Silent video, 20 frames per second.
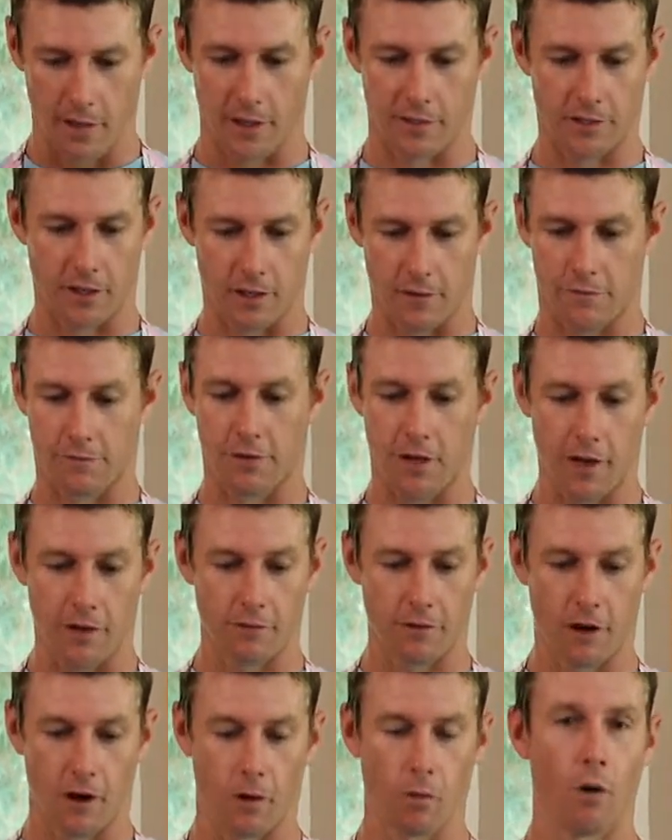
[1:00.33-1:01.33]
that's gonna
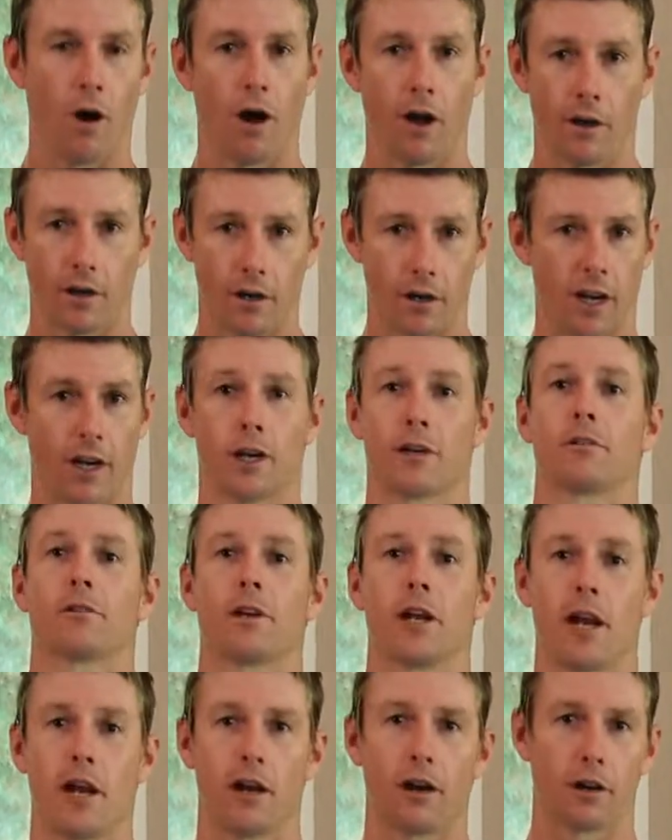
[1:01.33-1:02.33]
flavor our water and
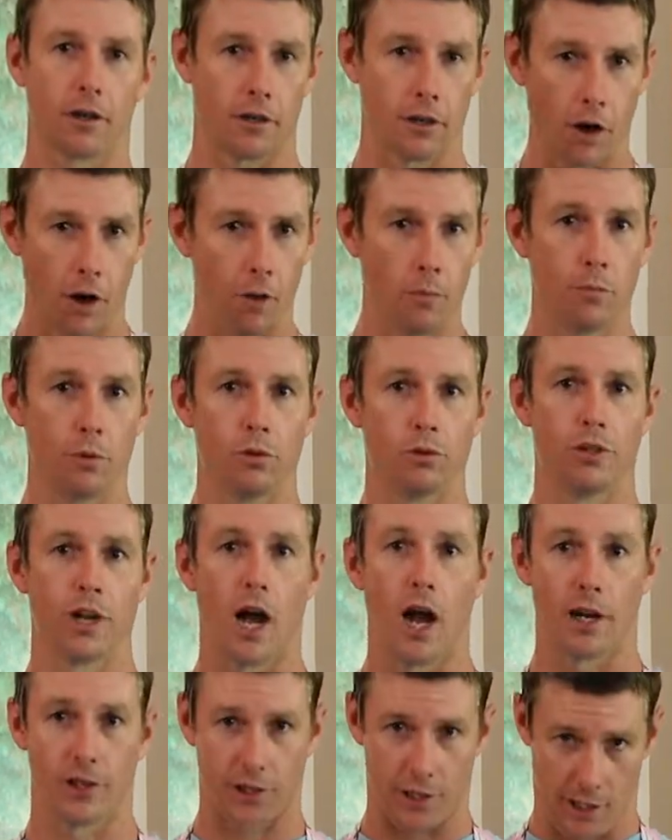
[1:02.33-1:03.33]
create our kombu
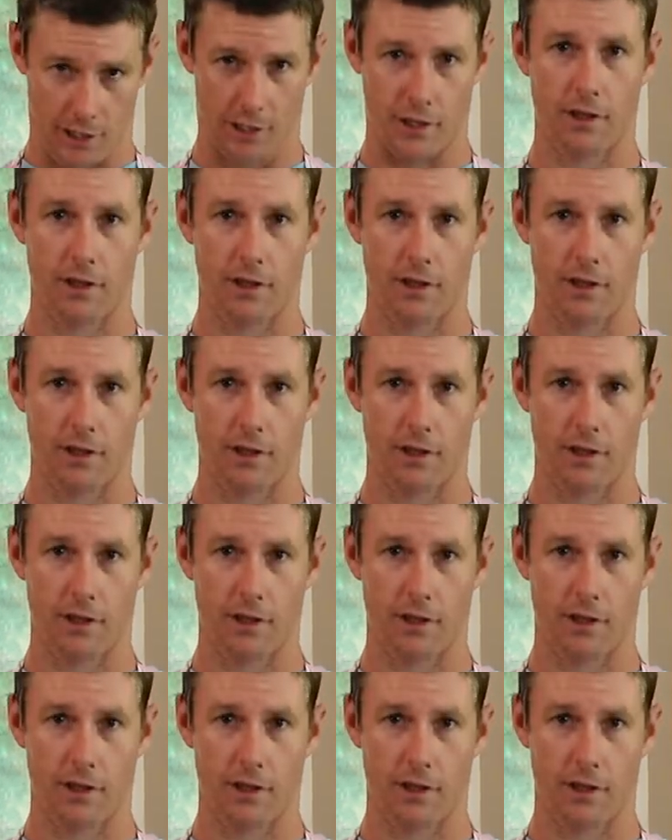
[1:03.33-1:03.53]
dashi.